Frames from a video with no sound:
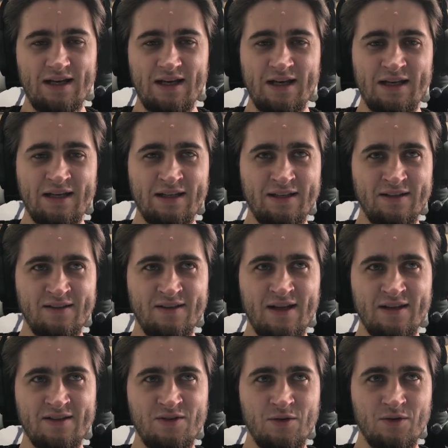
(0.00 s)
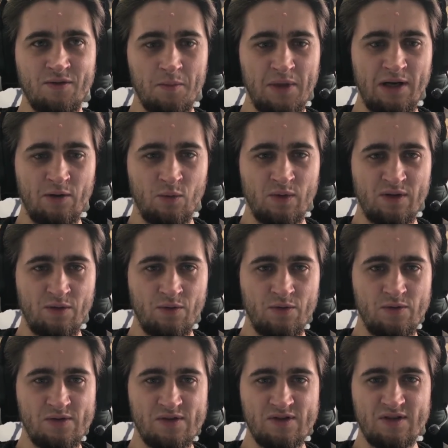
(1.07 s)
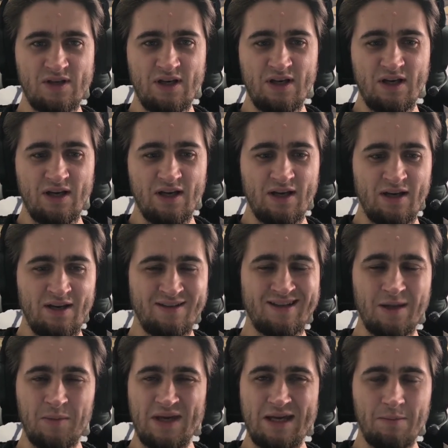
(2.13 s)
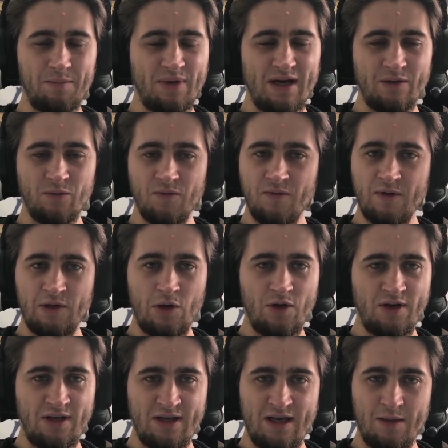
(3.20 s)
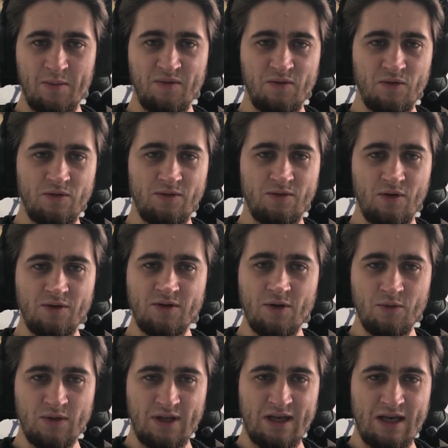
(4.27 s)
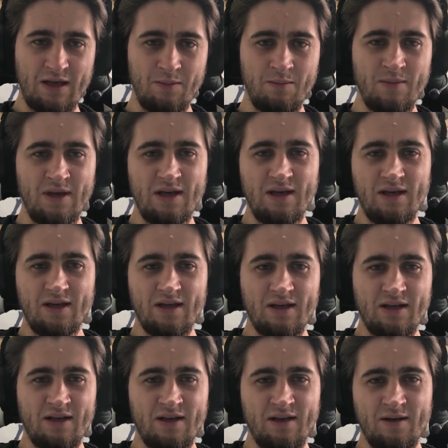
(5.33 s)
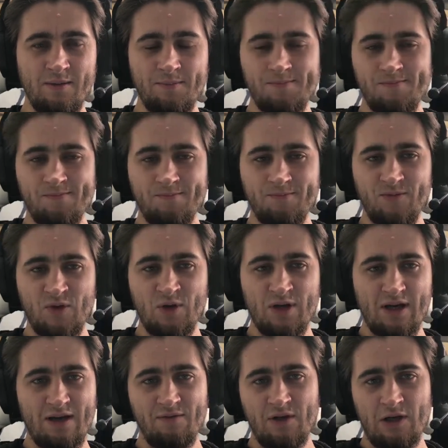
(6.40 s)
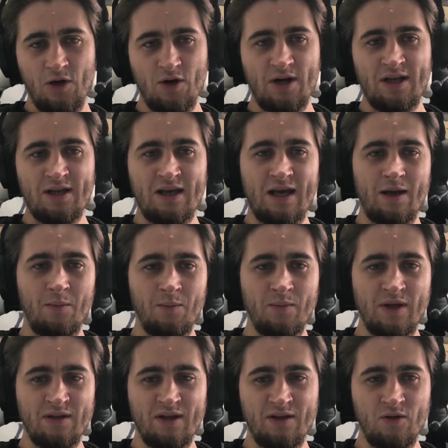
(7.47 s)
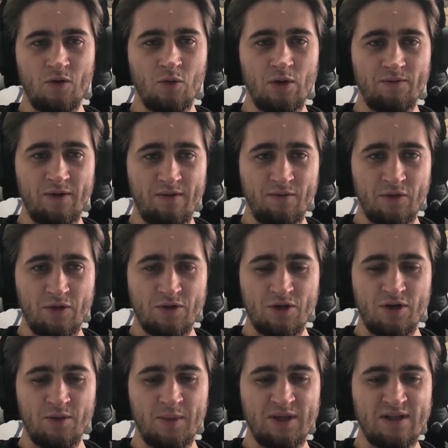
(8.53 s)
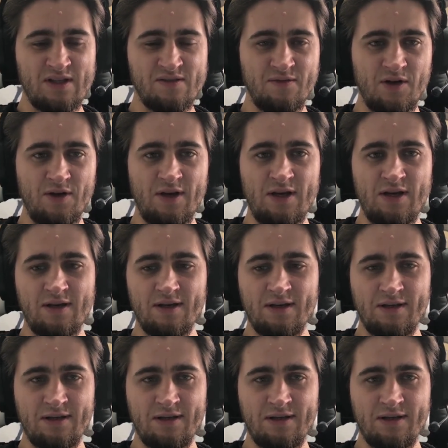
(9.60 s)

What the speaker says: and that you're familiar with the rules. It can be combined with a learning game. If you don't know the game, you're gonna have a learning game, and then you qualify for the tournament. It's very